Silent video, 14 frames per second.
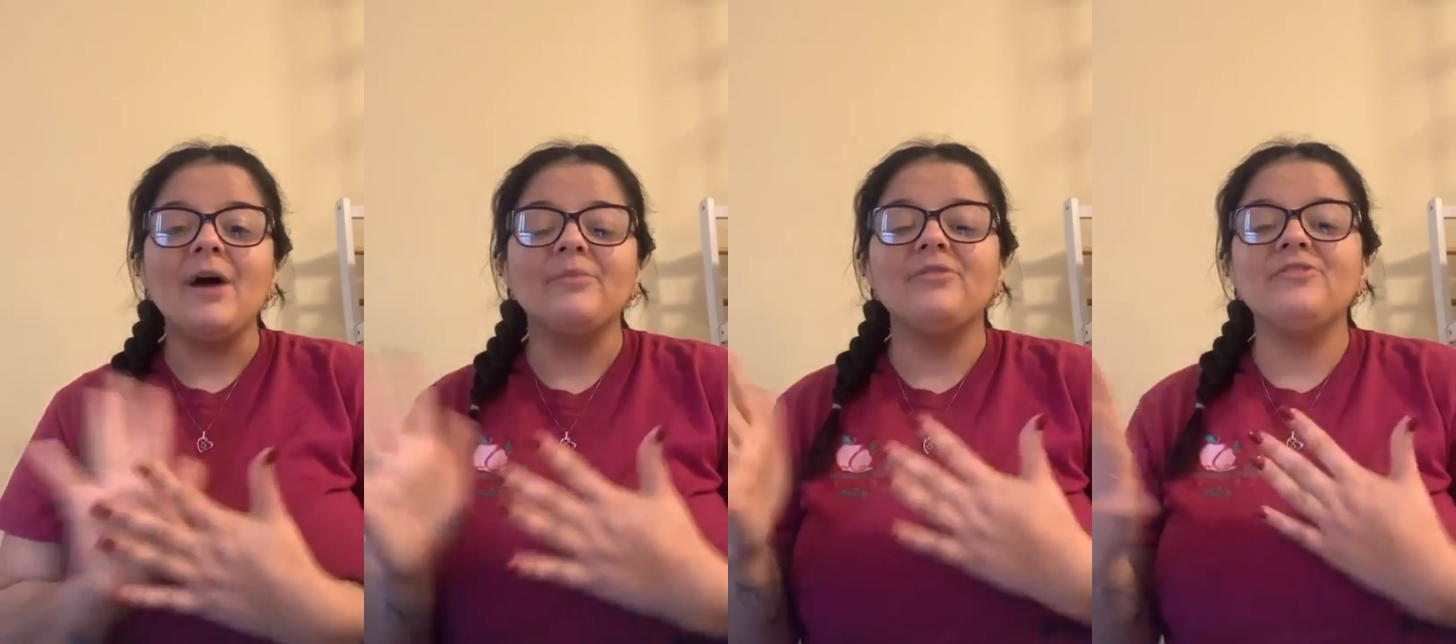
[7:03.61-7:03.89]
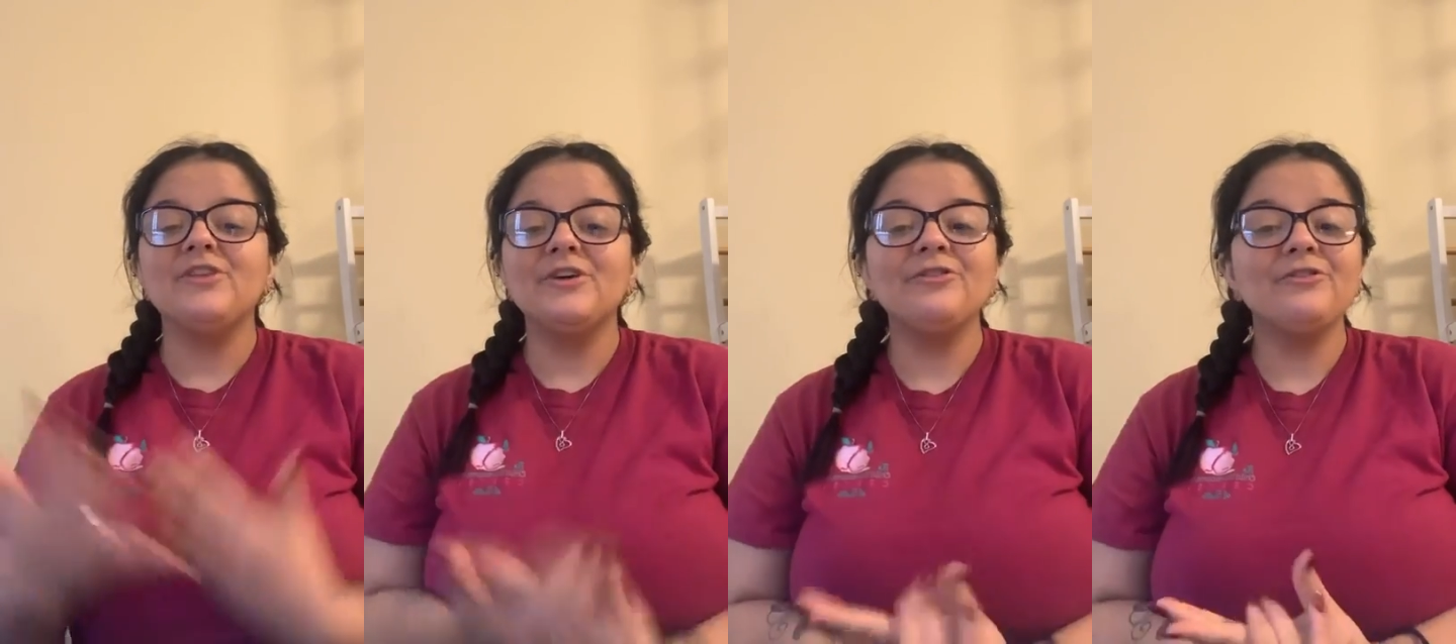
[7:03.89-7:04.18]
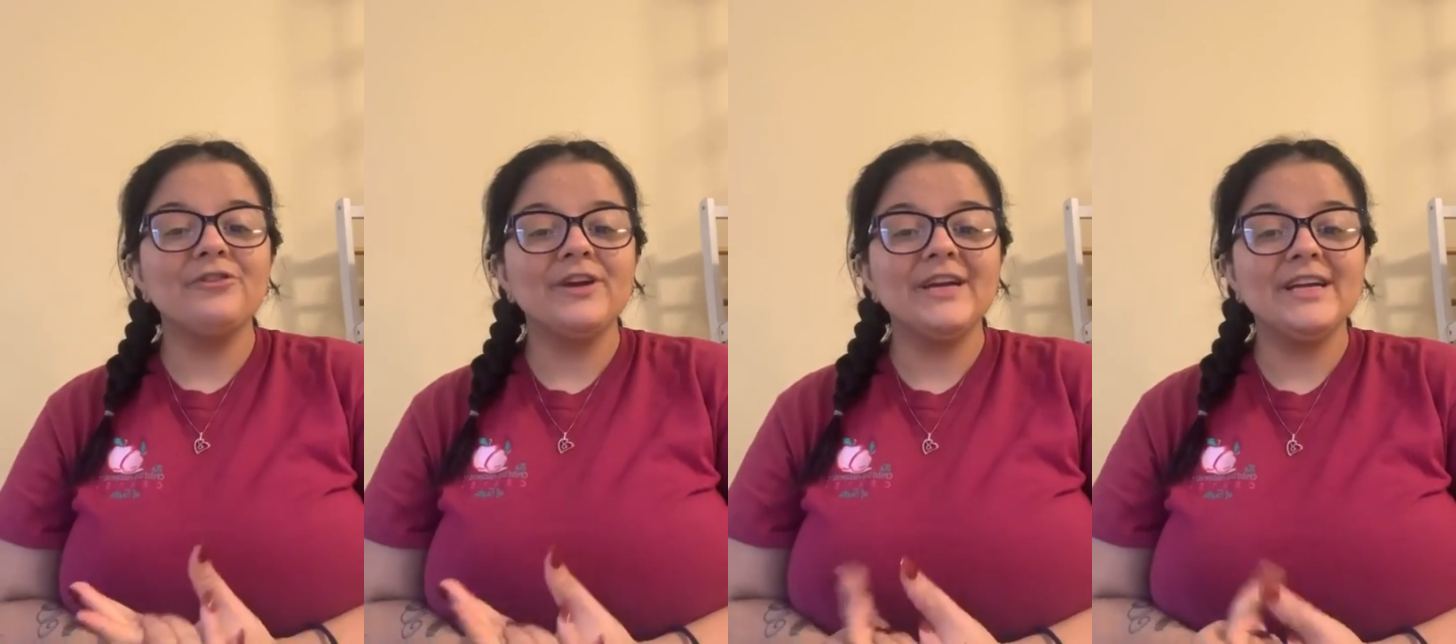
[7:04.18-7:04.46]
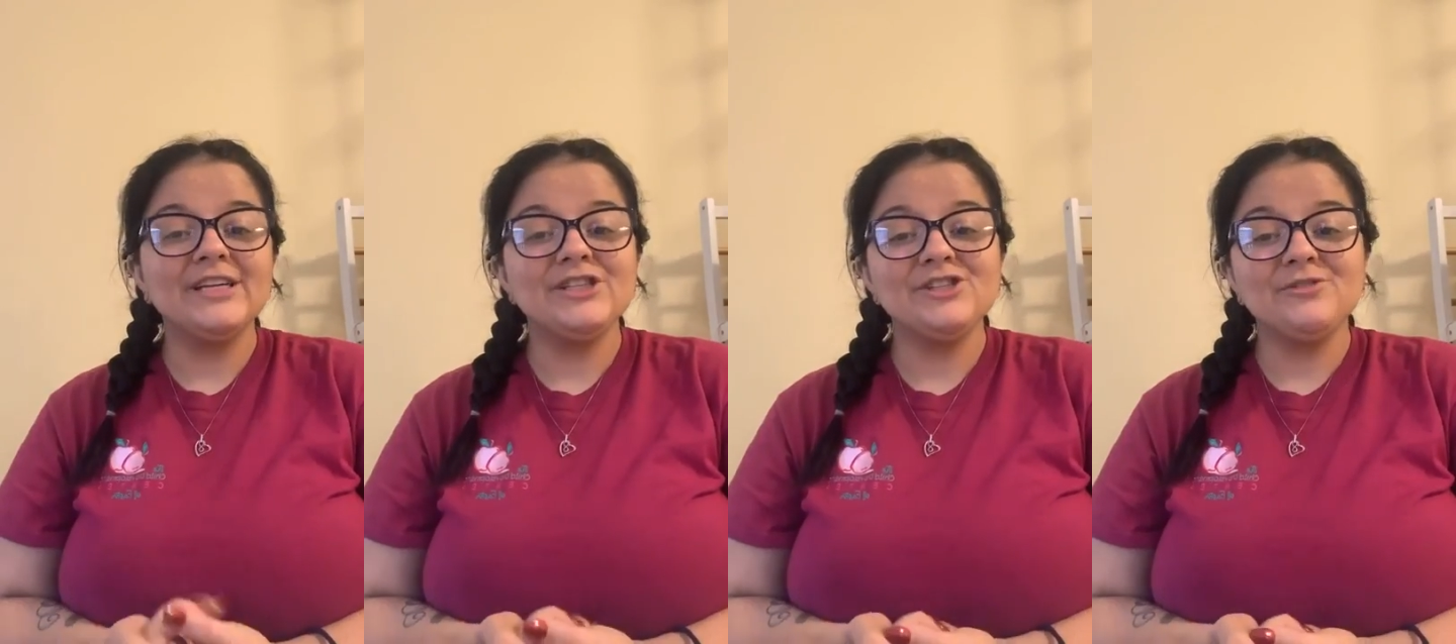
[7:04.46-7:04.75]
Feel
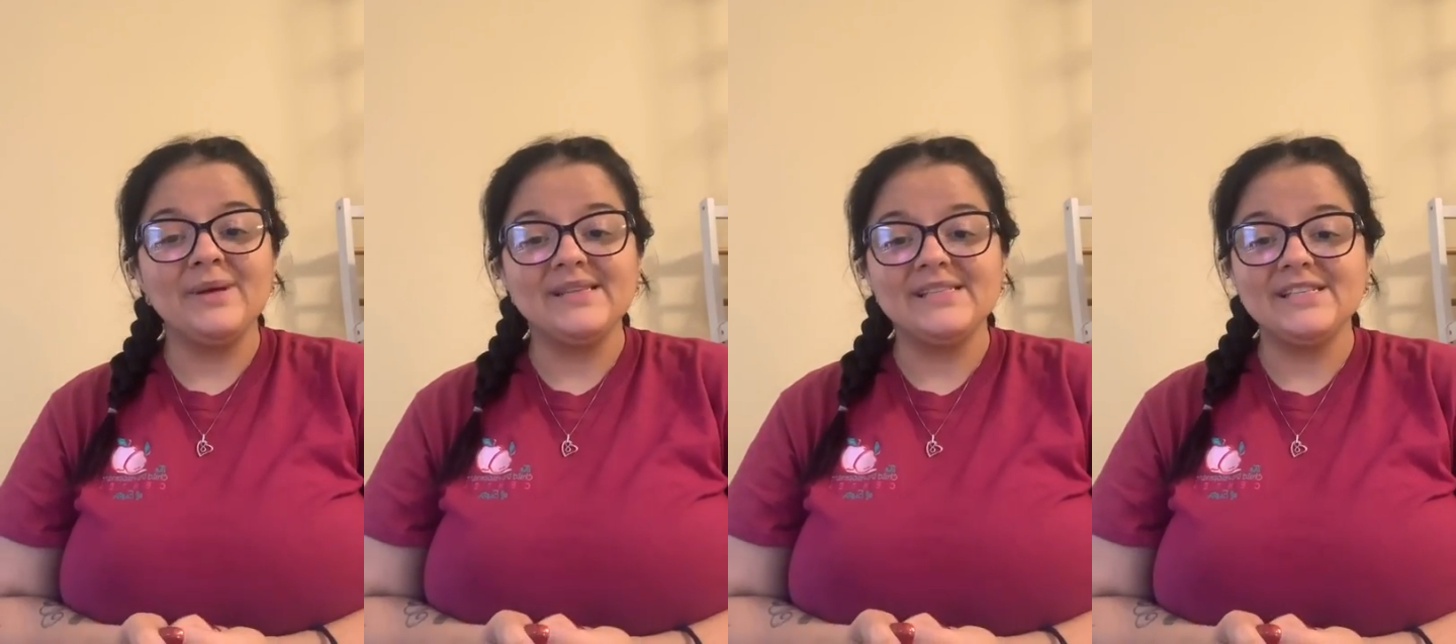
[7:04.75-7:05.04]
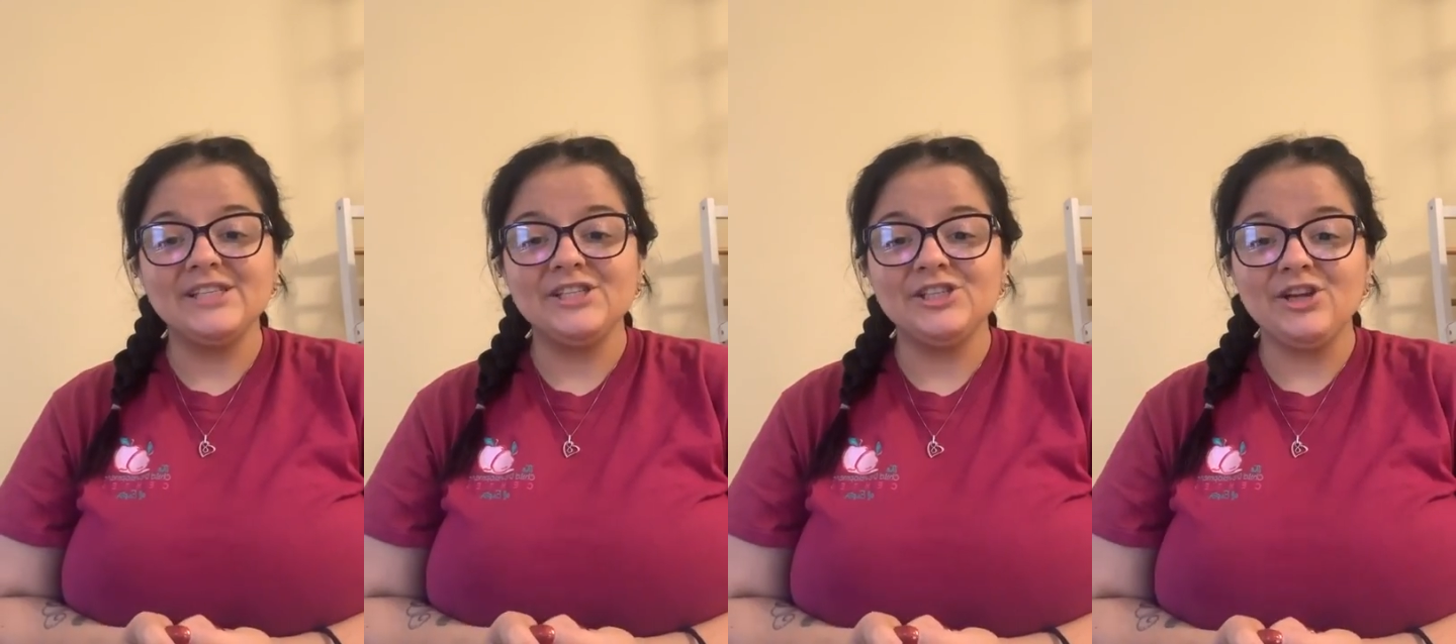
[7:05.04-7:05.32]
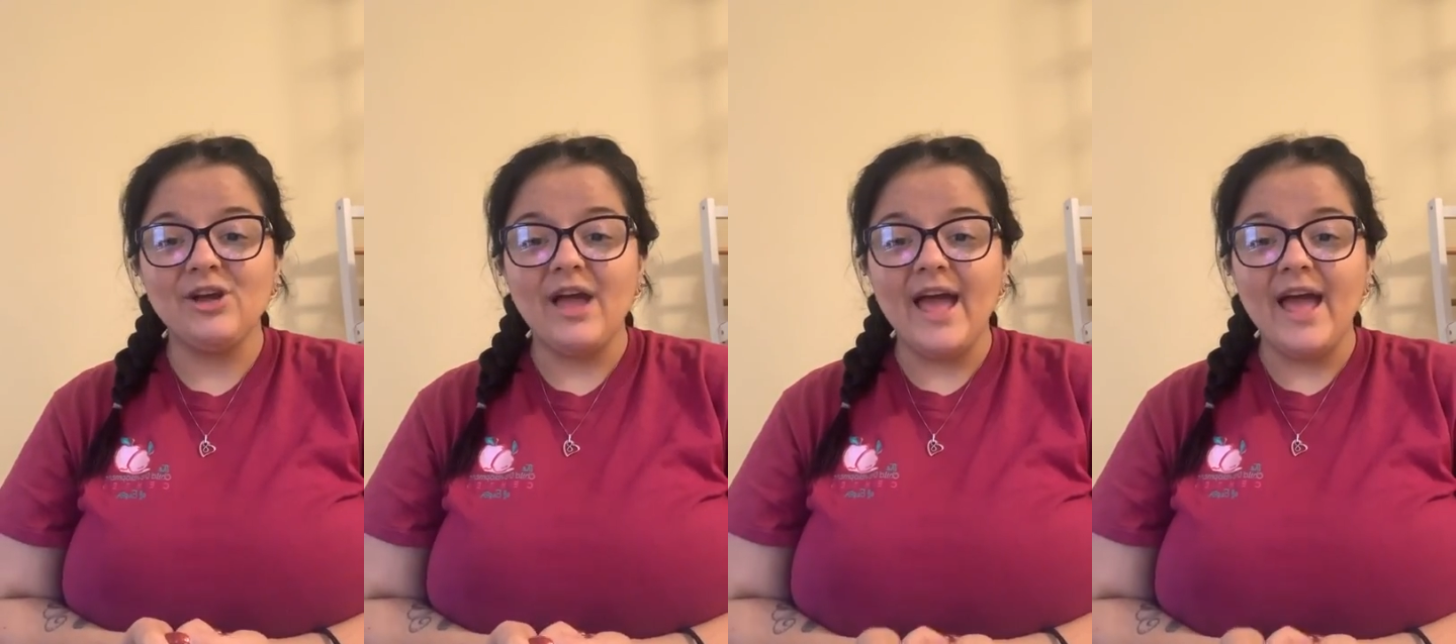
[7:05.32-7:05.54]
free to message